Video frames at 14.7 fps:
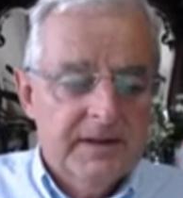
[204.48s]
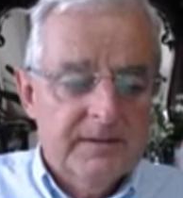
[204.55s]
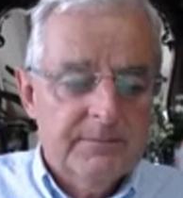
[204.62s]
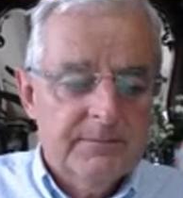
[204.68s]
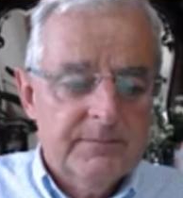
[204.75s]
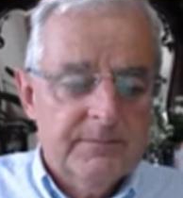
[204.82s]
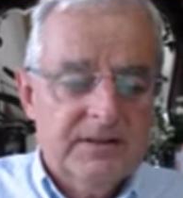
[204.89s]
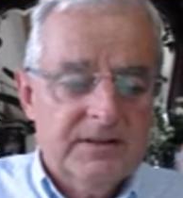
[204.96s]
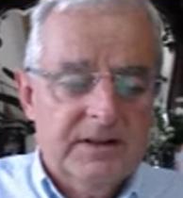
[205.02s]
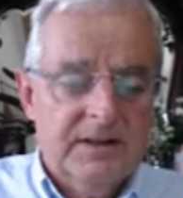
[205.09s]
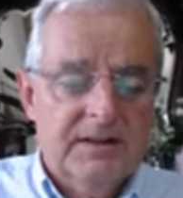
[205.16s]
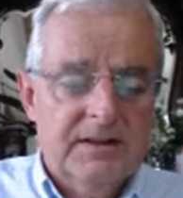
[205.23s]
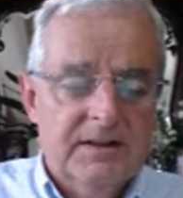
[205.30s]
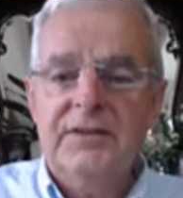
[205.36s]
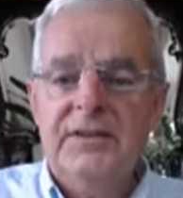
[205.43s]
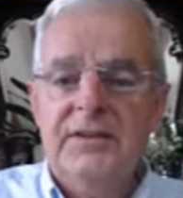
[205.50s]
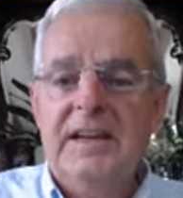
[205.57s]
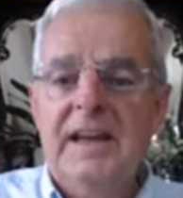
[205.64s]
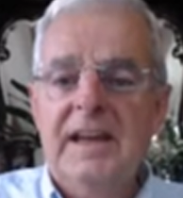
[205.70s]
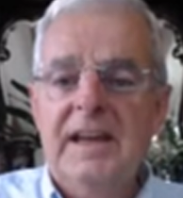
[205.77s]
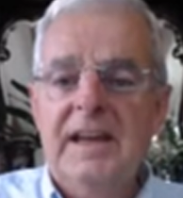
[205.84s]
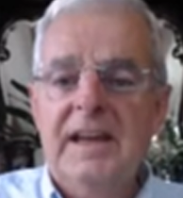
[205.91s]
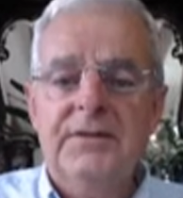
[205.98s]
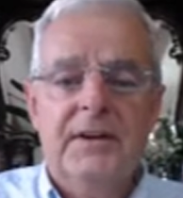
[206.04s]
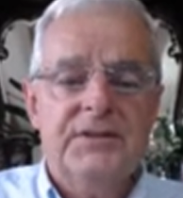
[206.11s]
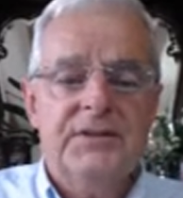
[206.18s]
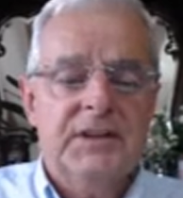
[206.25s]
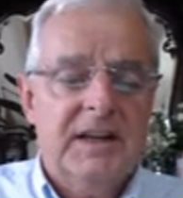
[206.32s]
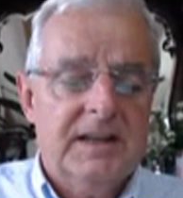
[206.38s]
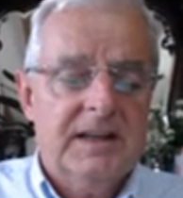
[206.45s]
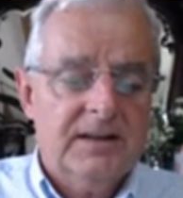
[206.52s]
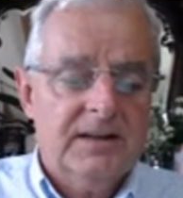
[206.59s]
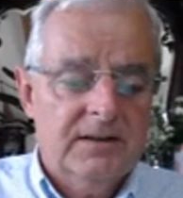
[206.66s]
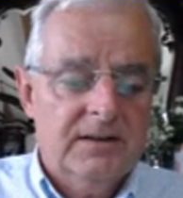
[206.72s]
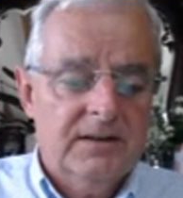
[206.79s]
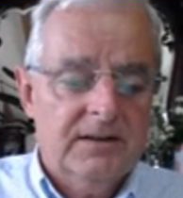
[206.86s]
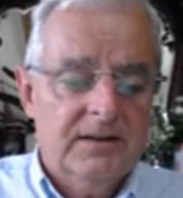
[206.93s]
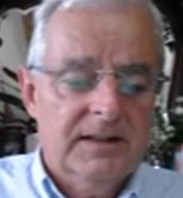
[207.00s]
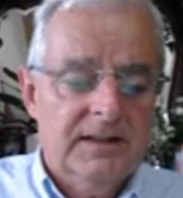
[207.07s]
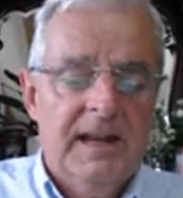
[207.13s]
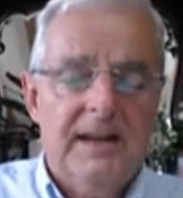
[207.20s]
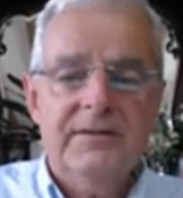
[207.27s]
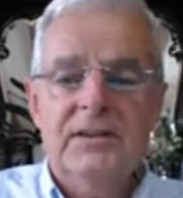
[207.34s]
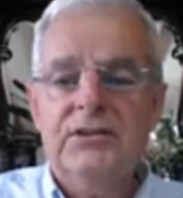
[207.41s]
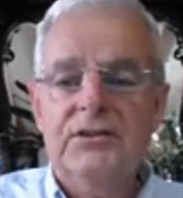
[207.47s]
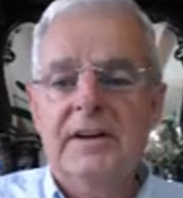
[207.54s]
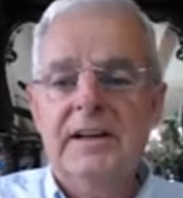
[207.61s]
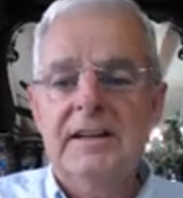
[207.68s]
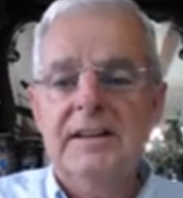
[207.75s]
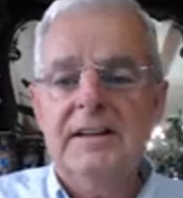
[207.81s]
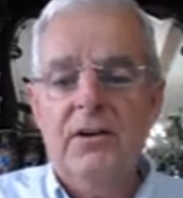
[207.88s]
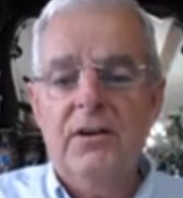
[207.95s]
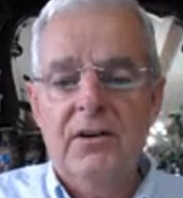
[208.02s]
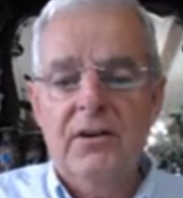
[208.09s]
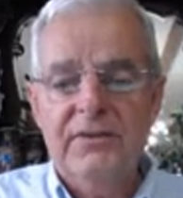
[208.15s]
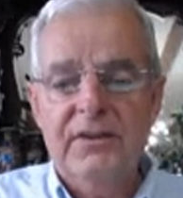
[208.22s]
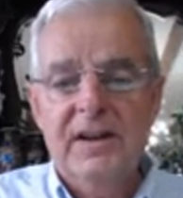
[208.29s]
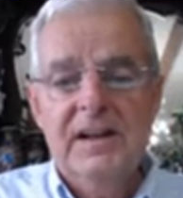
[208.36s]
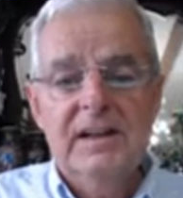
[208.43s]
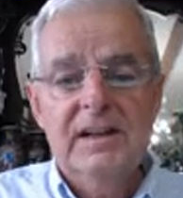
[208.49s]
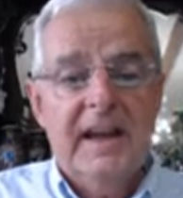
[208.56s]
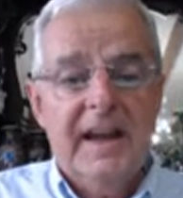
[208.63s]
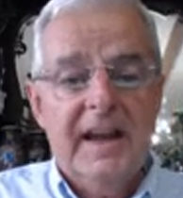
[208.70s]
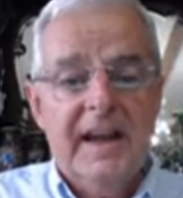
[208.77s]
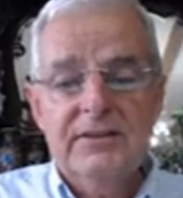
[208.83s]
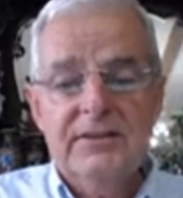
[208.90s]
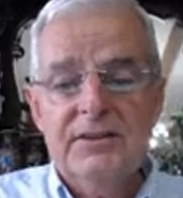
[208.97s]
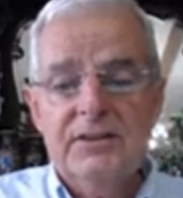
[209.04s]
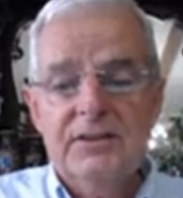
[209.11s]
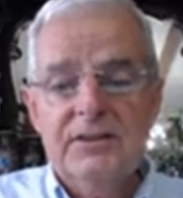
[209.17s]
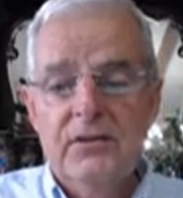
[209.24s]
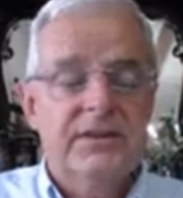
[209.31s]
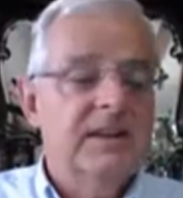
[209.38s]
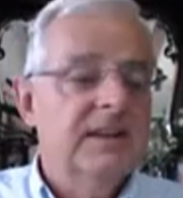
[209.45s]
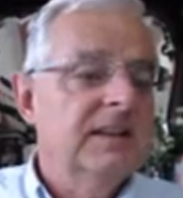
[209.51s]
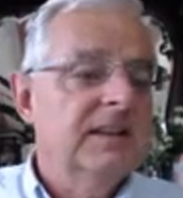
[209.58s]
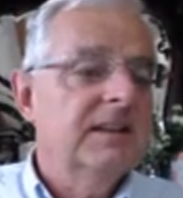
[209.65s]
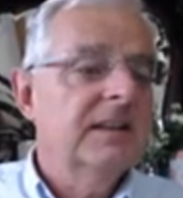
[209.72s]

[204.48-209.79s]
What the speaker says: but nothing heavy. I've taken the heavy trades off, and on the